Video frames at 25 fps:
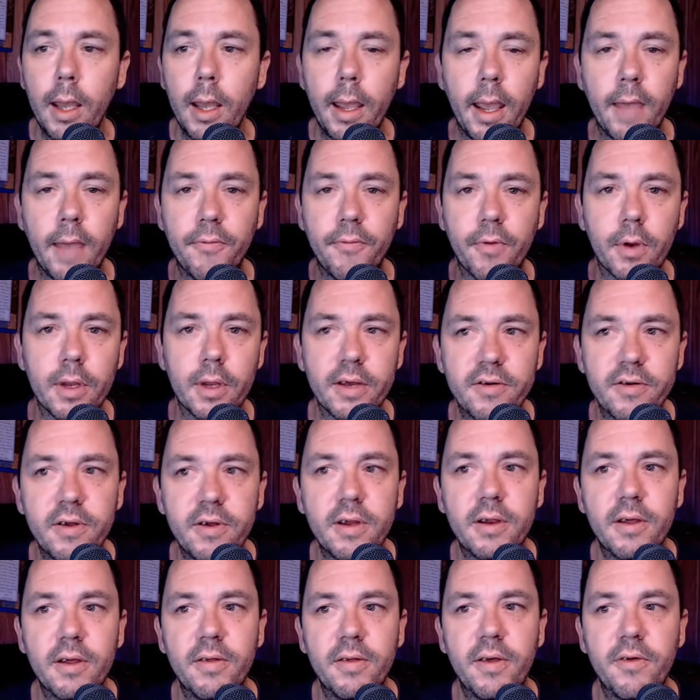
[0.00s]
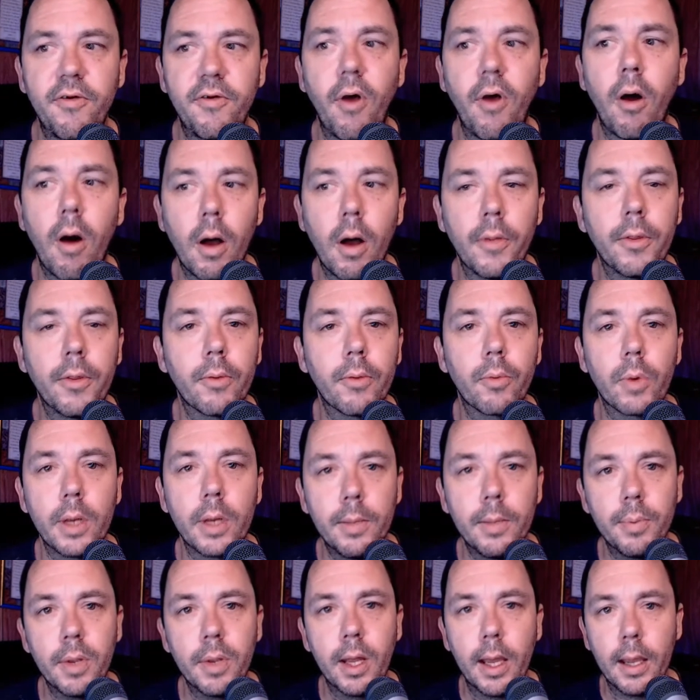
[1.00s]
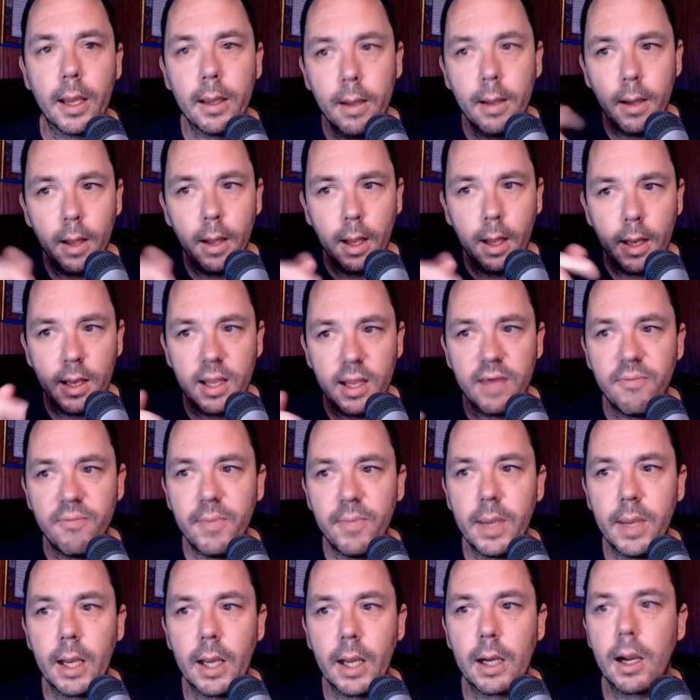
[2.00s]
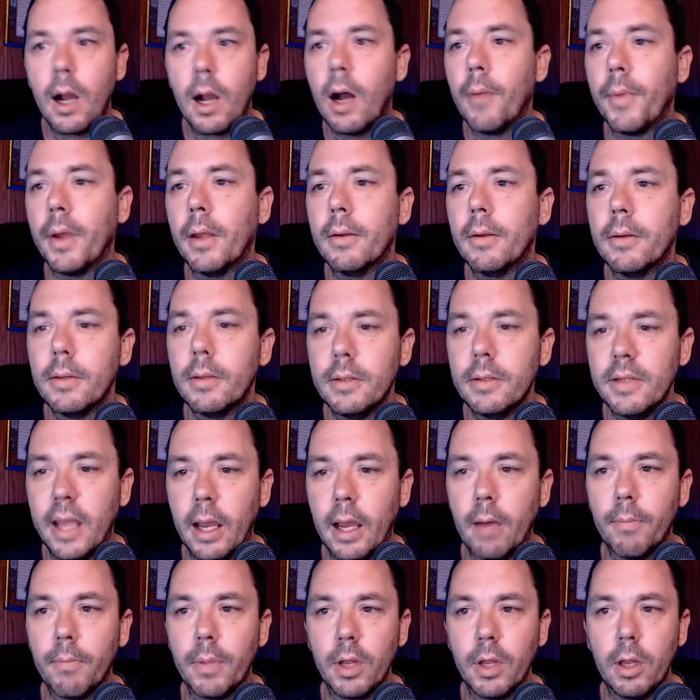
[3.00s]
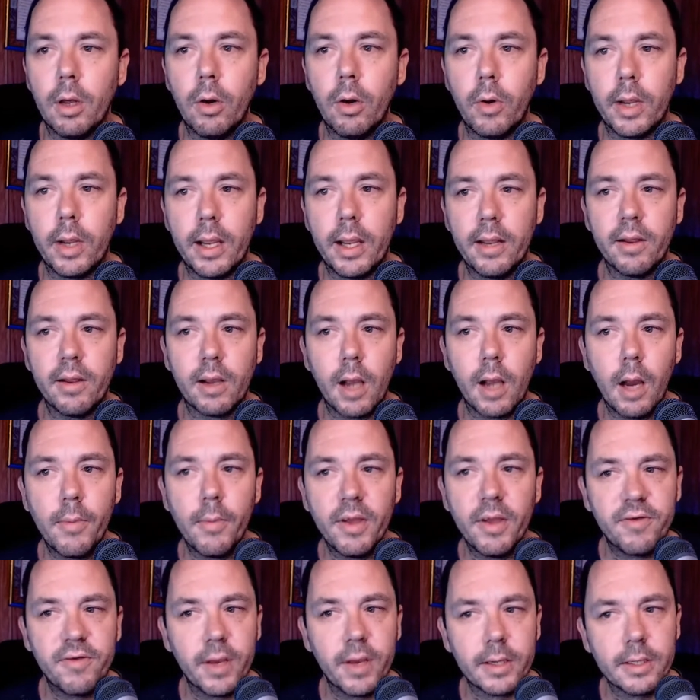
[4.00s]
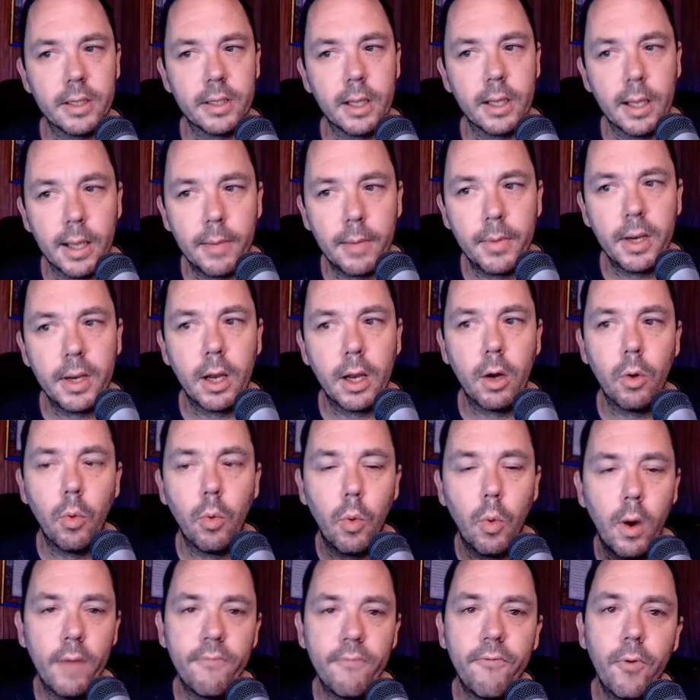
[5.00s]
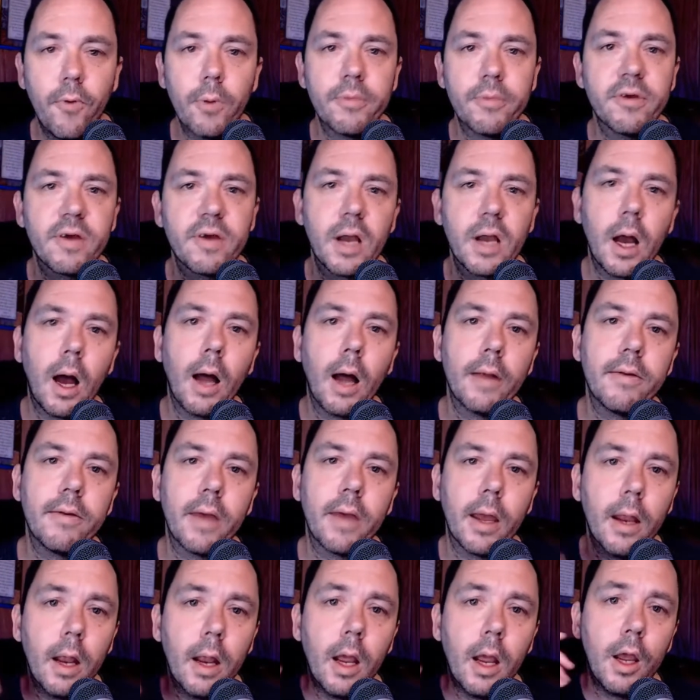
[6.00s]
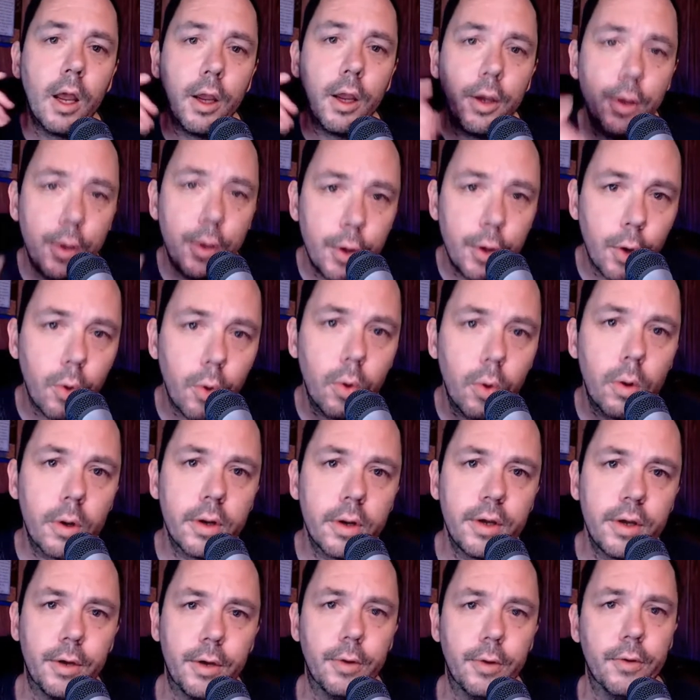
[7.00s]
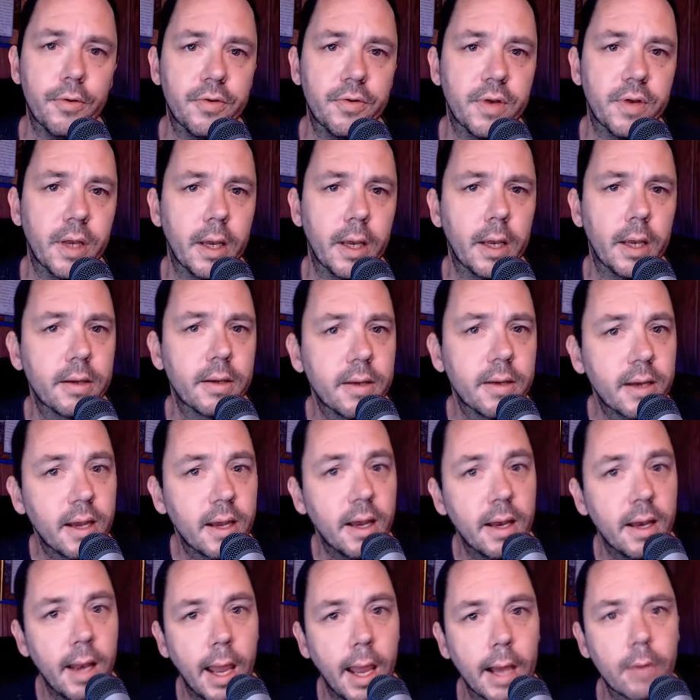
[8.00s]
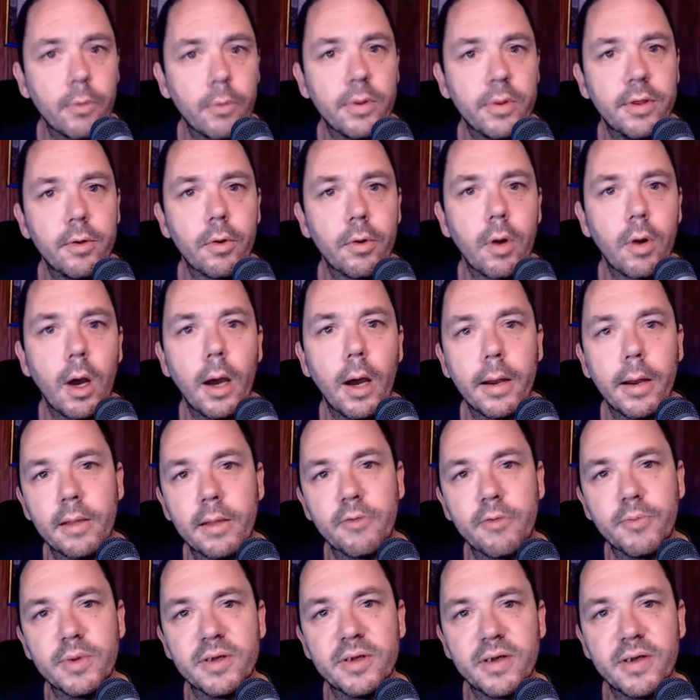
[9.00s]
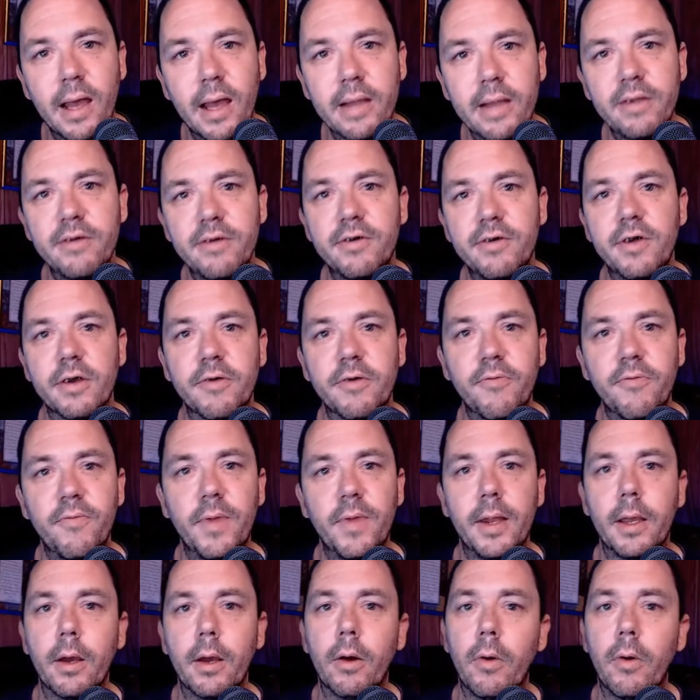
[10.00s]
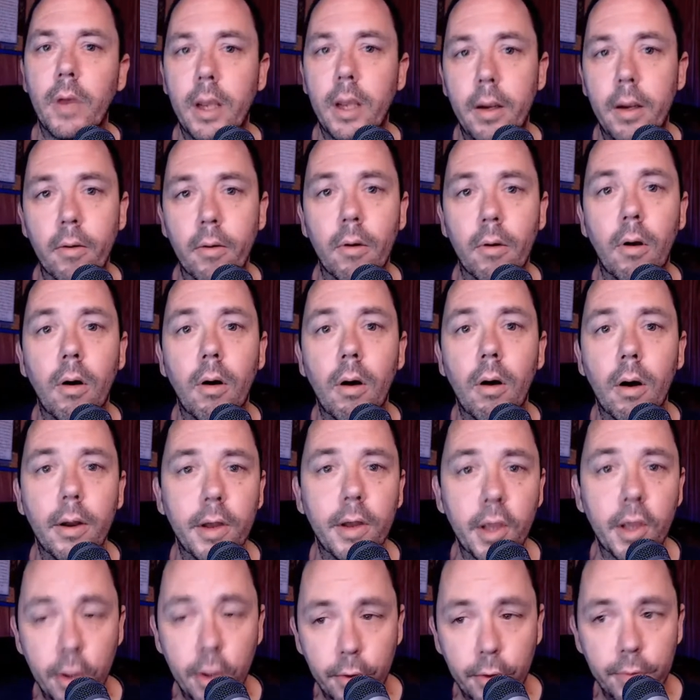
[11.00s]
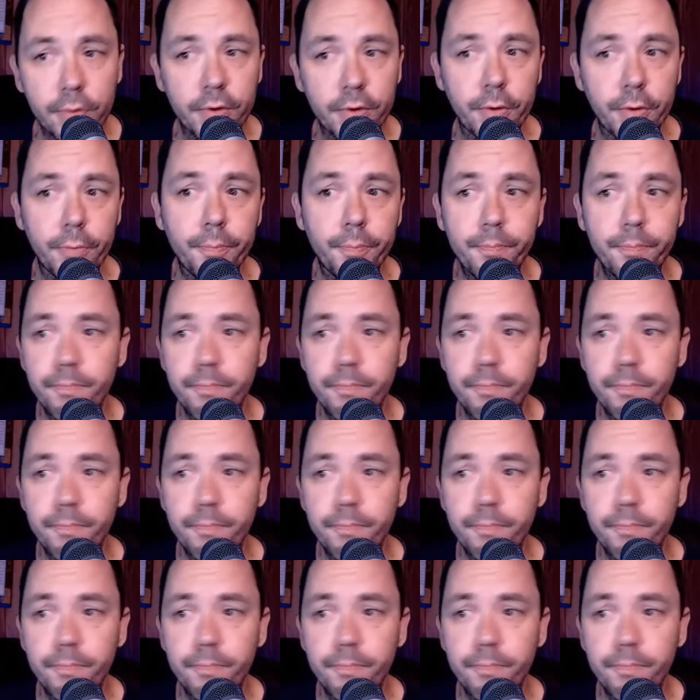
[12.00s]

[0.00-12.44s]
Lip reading: If you're listening to this on the replay, leave me a comment down below in the comment section and let me know what forms of content you're using to connect with your audience besides just video here on YouTube.